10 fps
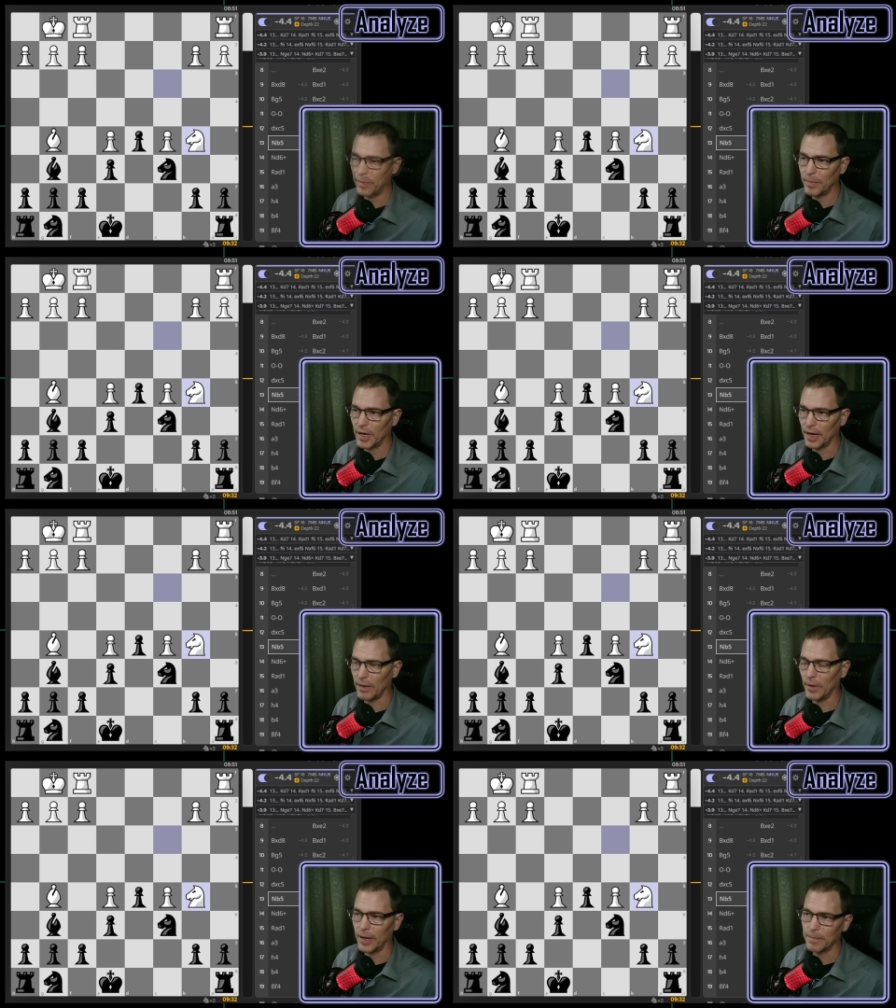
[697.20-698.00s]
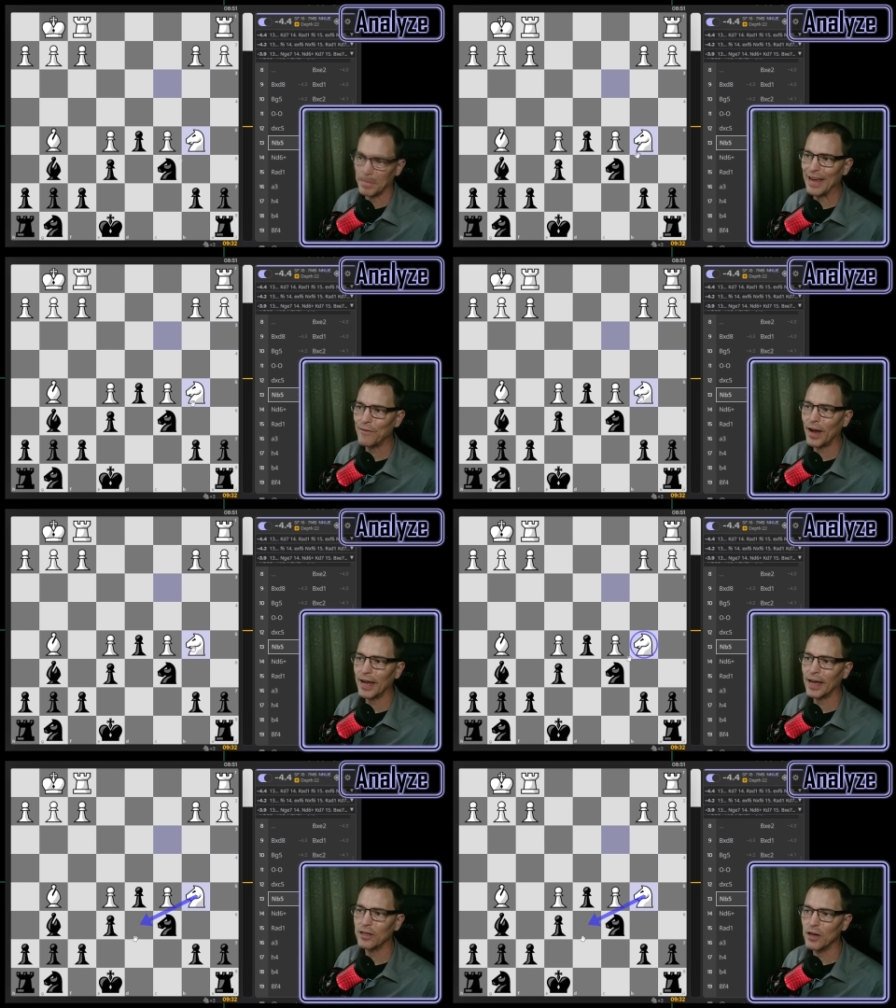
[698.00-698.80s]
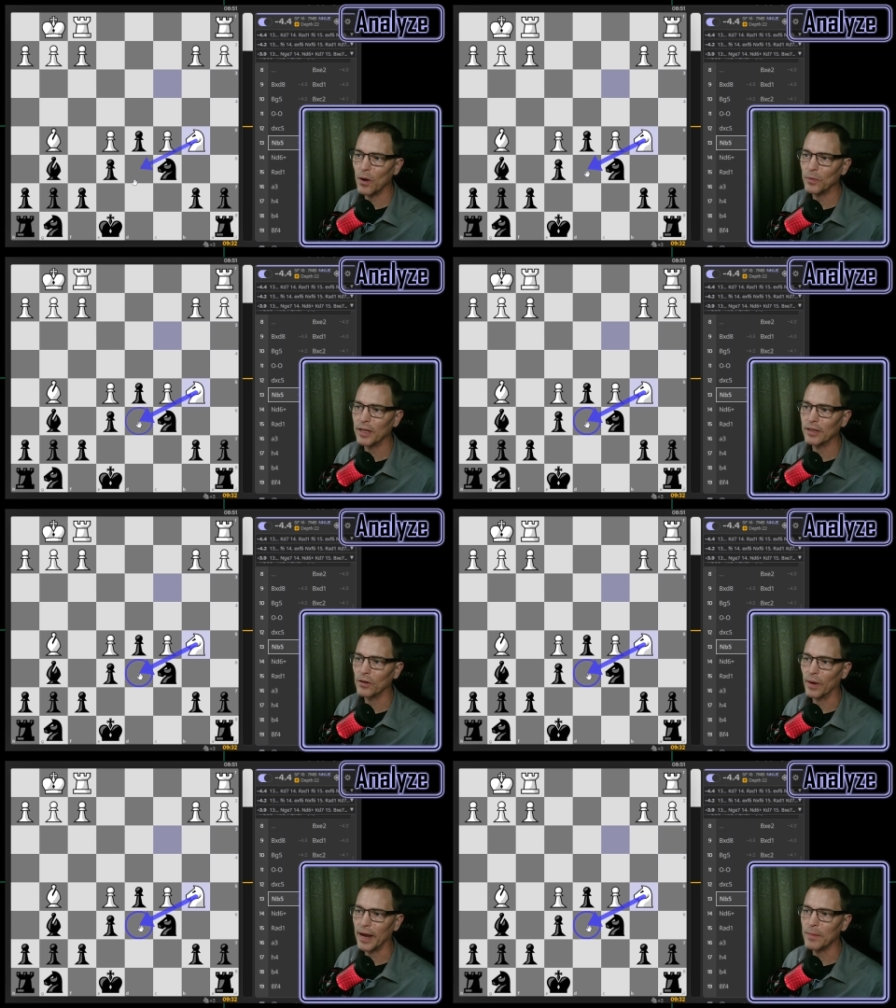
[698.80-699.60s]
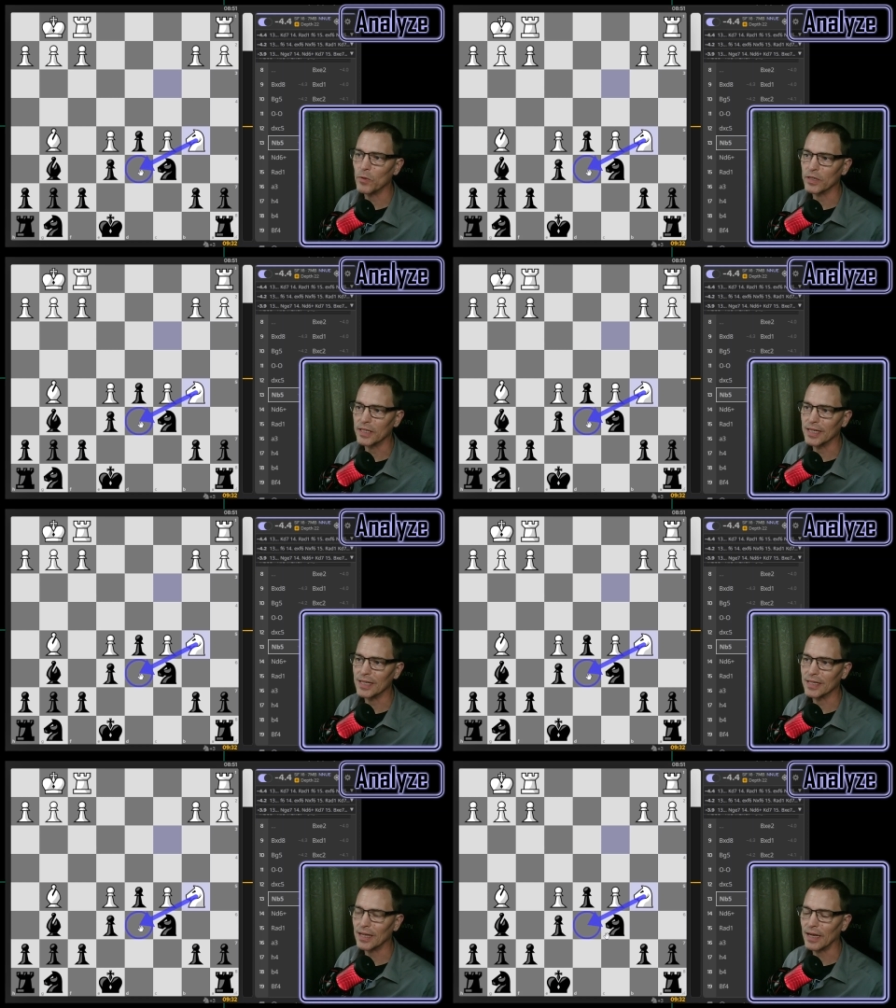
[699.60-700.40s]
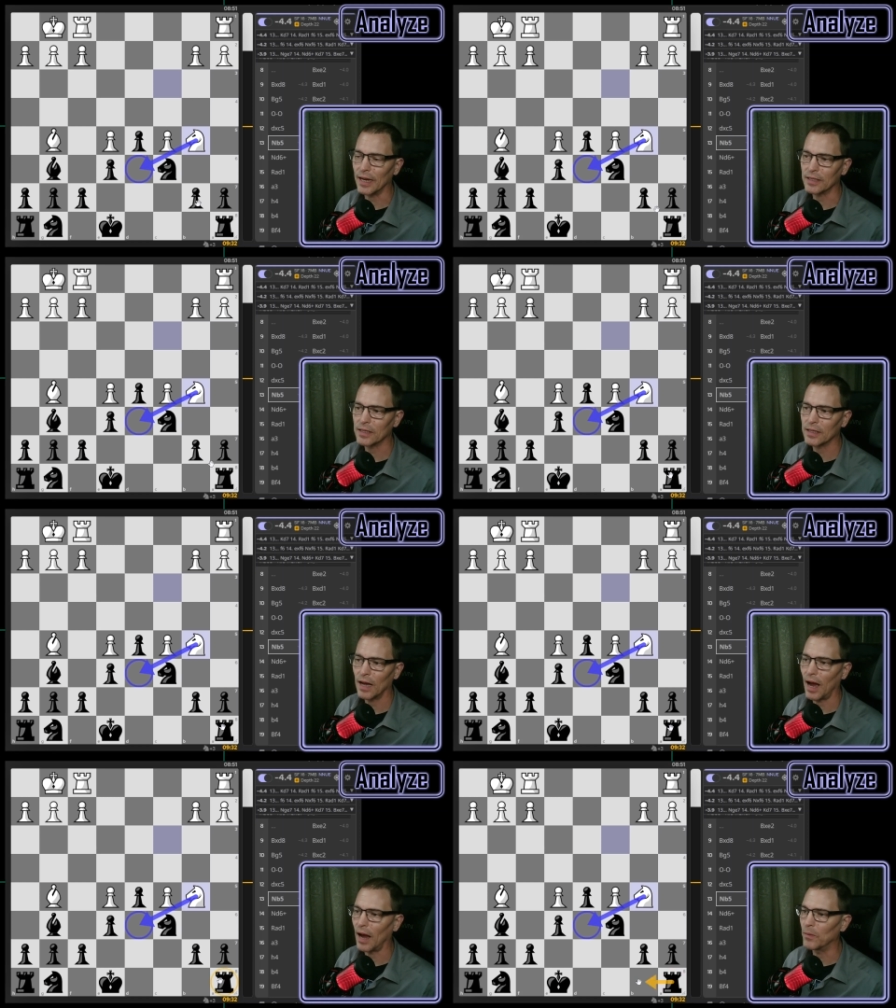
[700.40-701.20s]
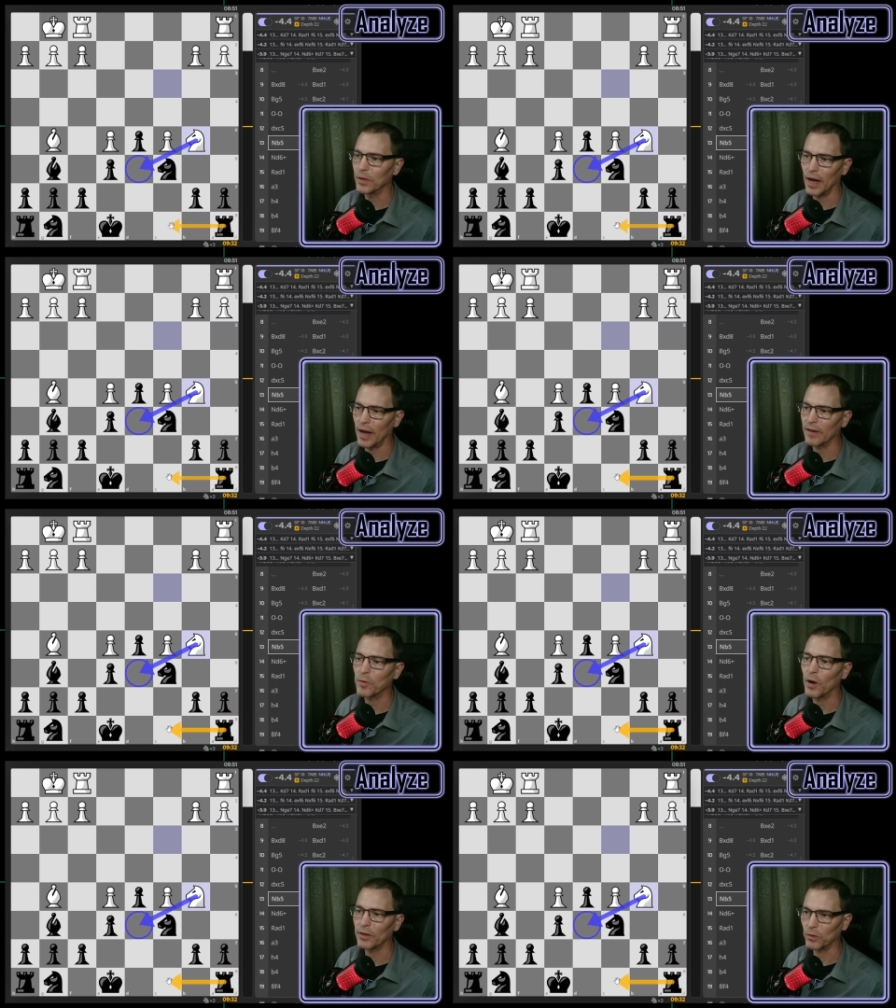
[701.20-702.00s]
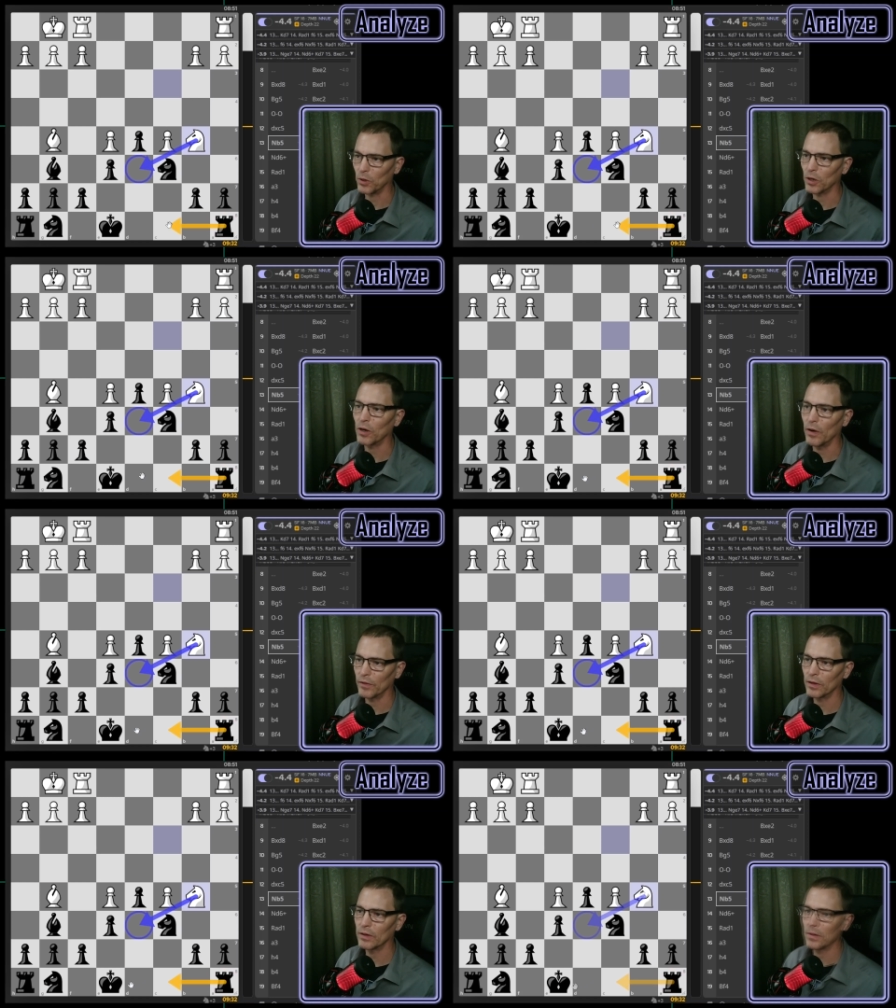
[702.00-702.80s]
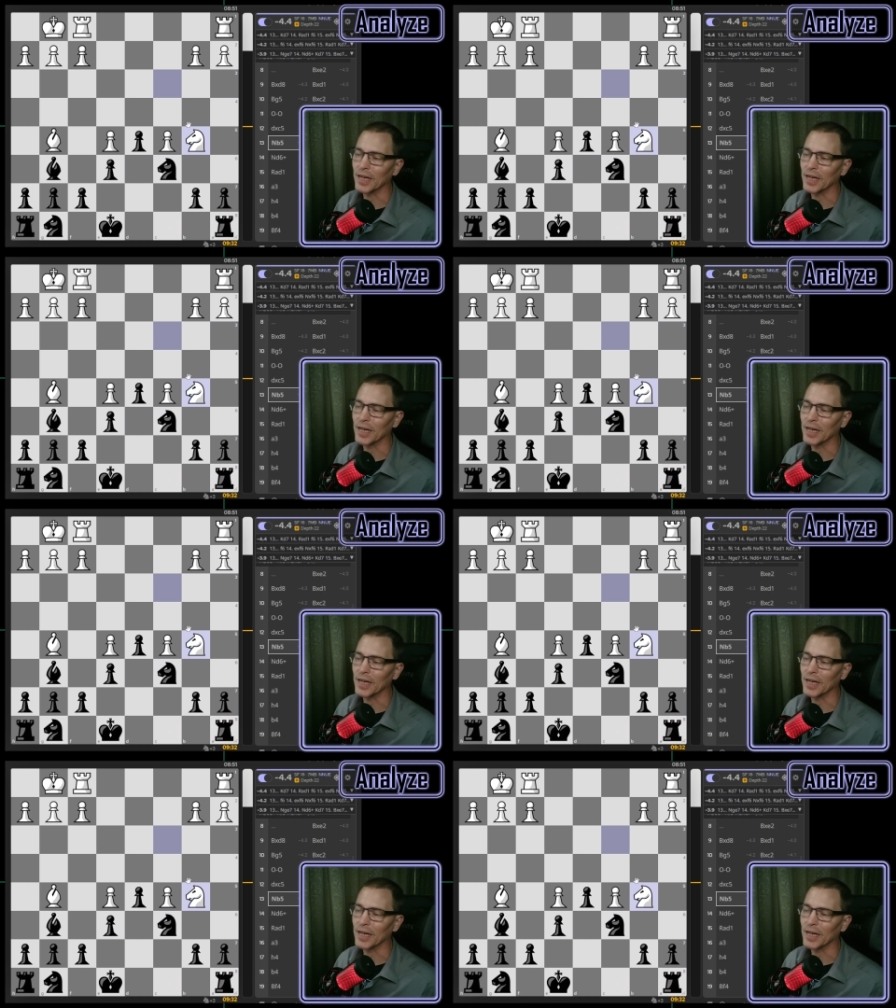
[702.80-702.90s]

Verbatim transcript: But anyway, if I had known that their aim was d6, I would not have brought the rook over.